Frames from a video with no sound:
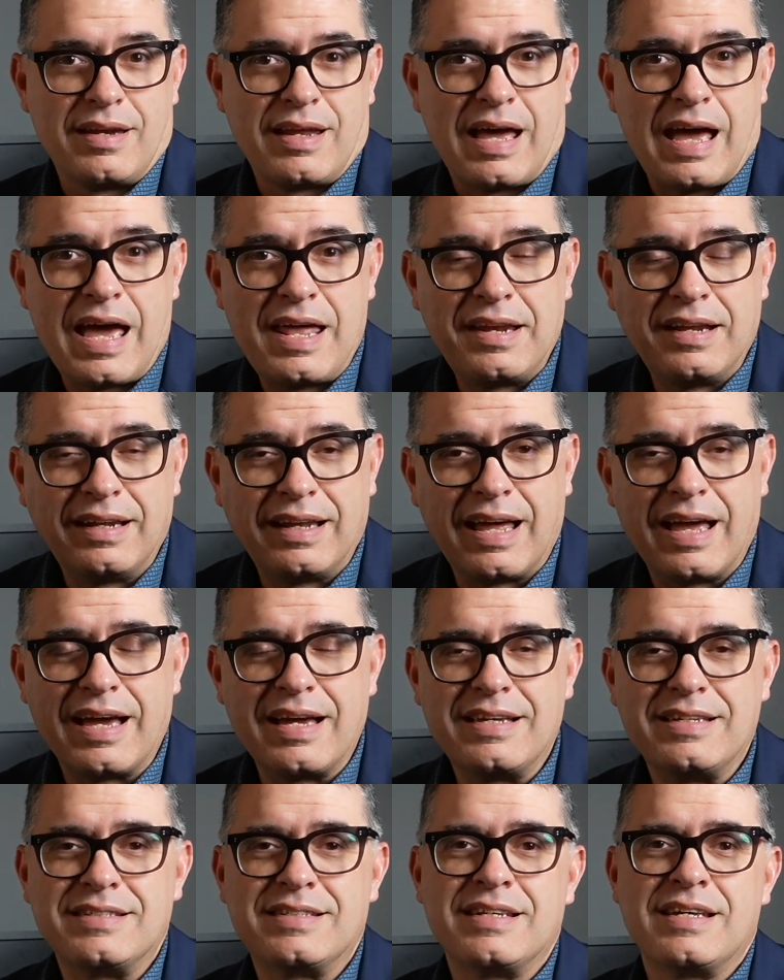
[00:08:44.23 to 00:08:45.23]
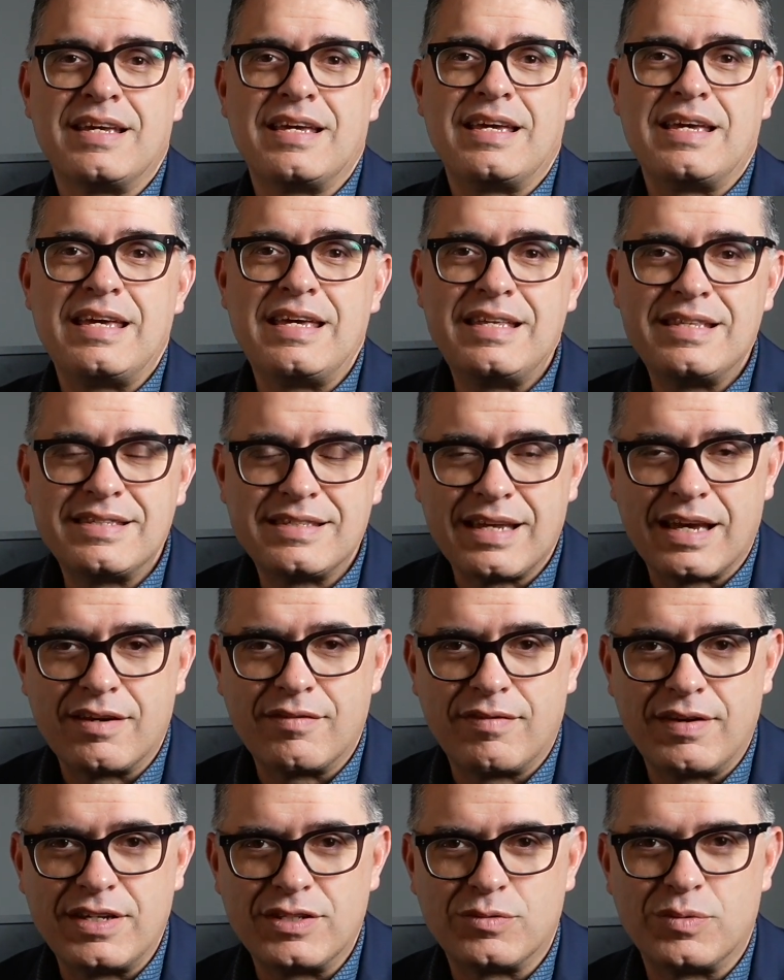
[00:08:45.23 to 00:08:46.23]
analyze inside
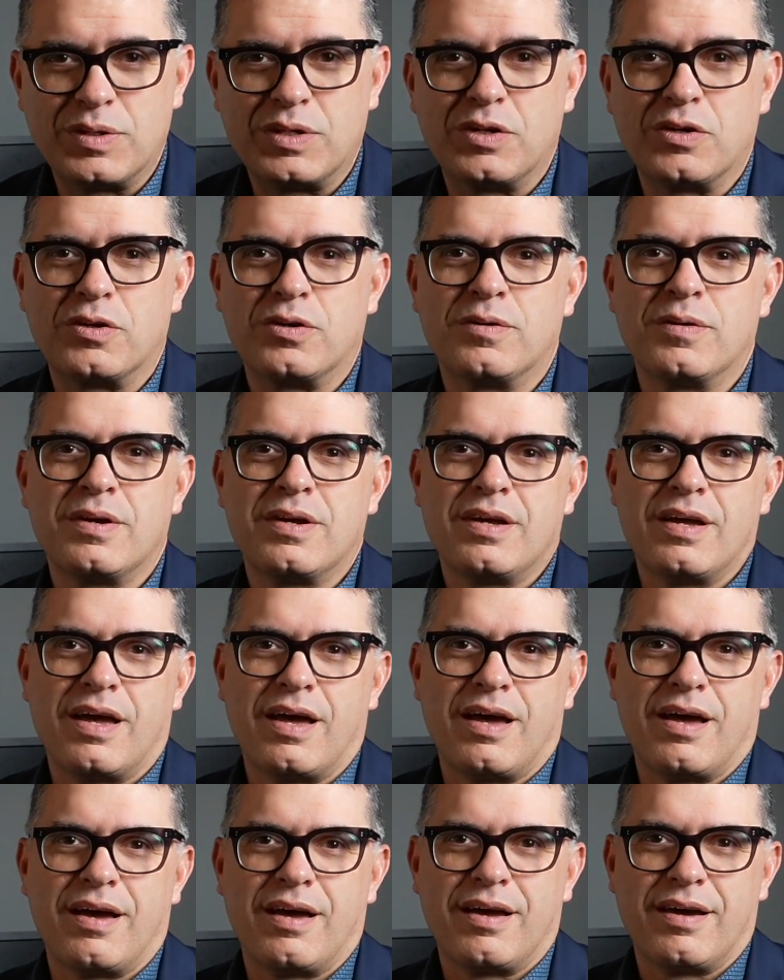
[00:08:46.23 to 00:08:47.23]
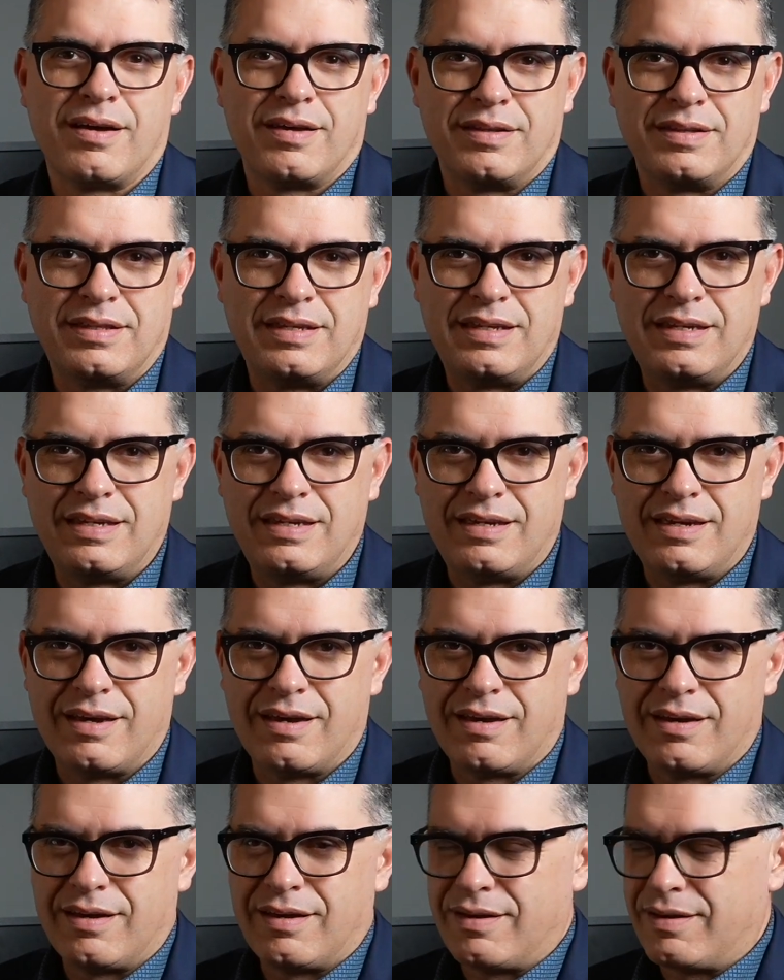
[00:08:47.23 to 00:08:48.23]
FaceReader the
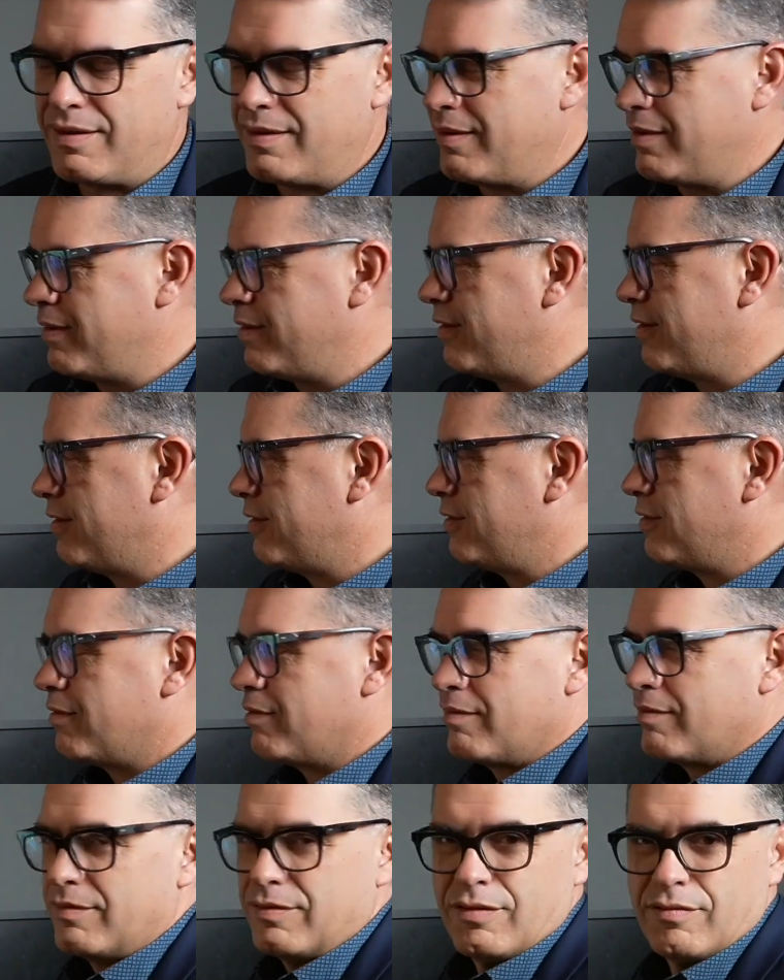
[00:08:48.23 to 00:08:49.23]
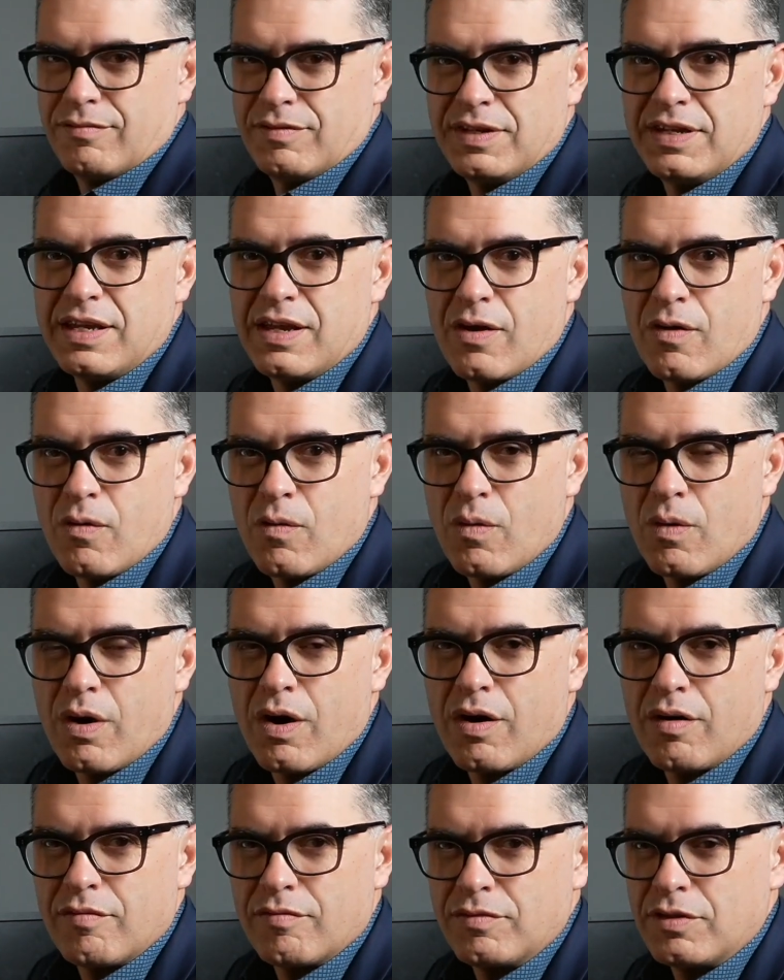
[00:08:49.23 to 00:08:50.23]
video
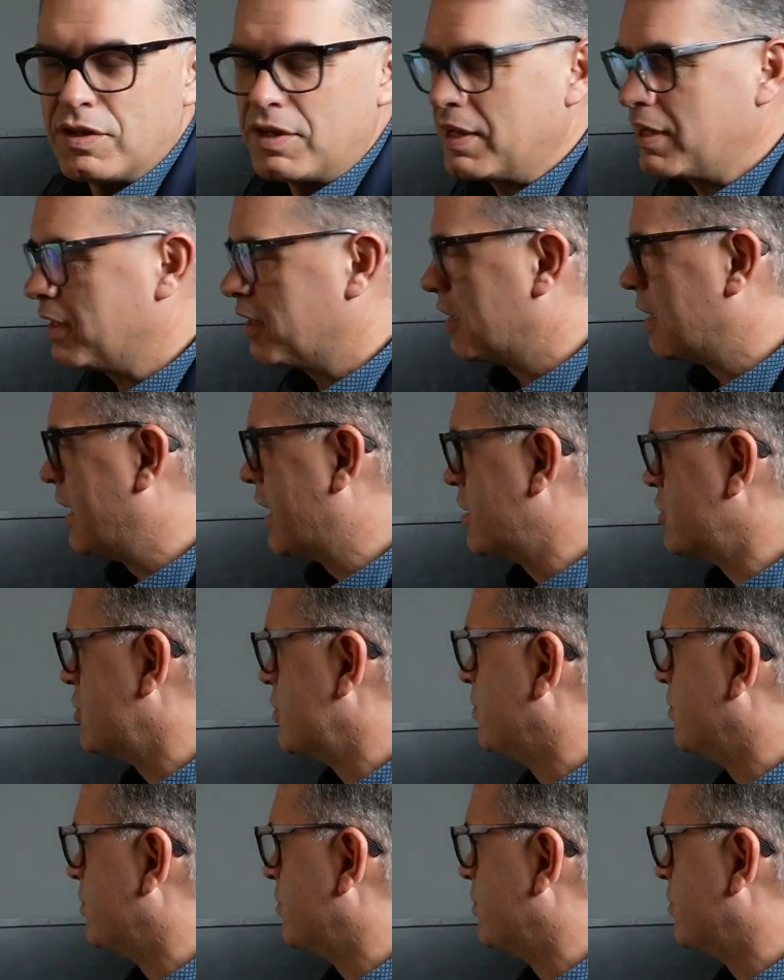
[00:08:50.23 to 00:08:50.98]
of the data collection.